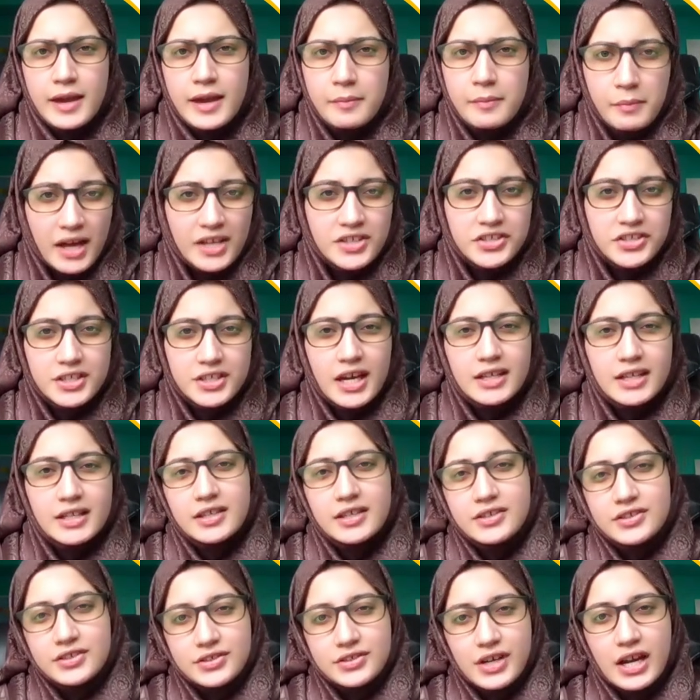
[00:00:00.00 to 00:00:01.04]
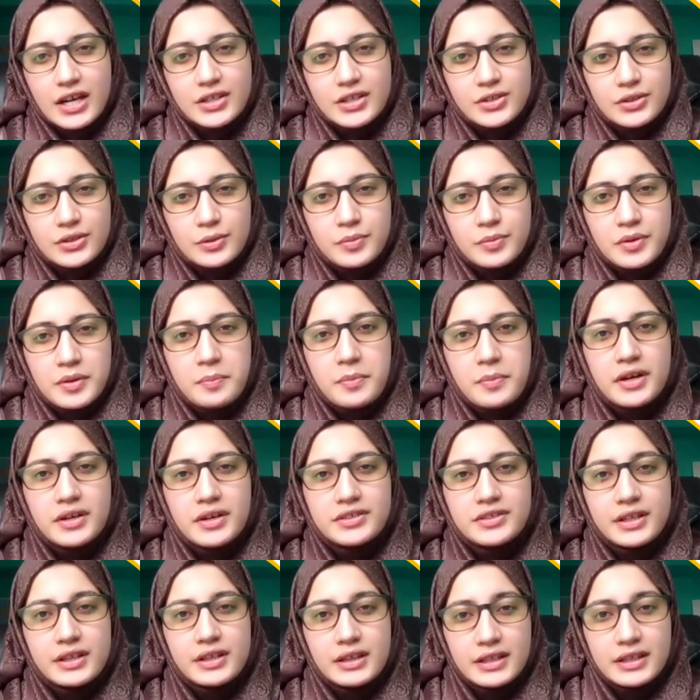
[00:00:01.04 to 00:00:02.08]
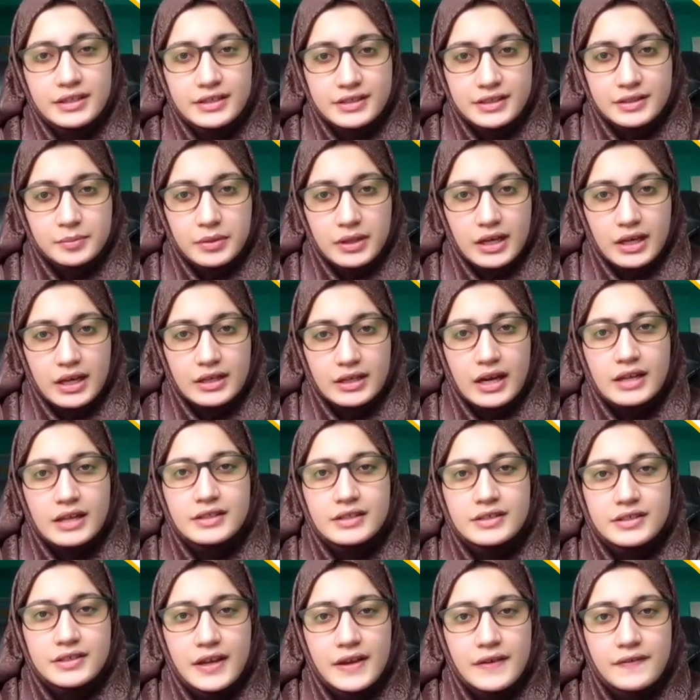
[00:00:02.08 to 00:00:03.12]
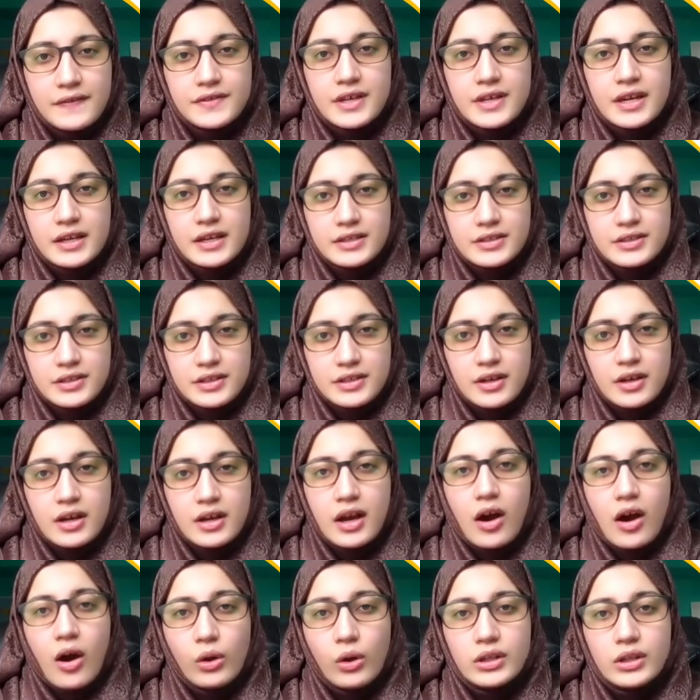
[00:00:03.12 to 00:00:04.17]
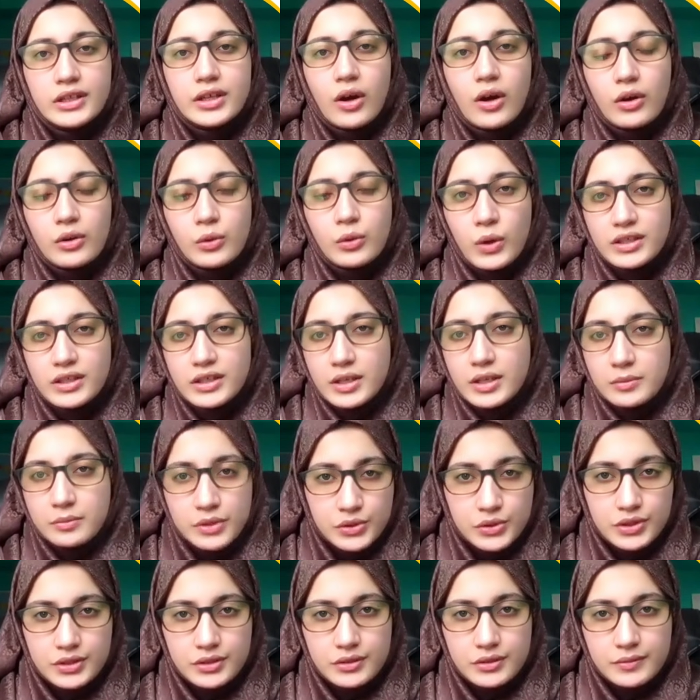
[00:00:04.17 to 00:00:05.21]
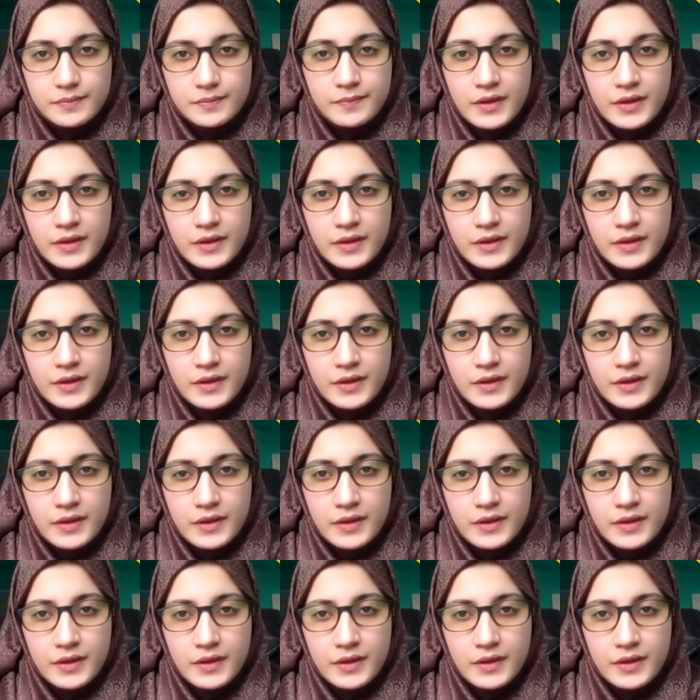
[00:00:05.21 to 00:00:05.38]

Imagine an instructor prepares a lesson plan and saves it only on one computer.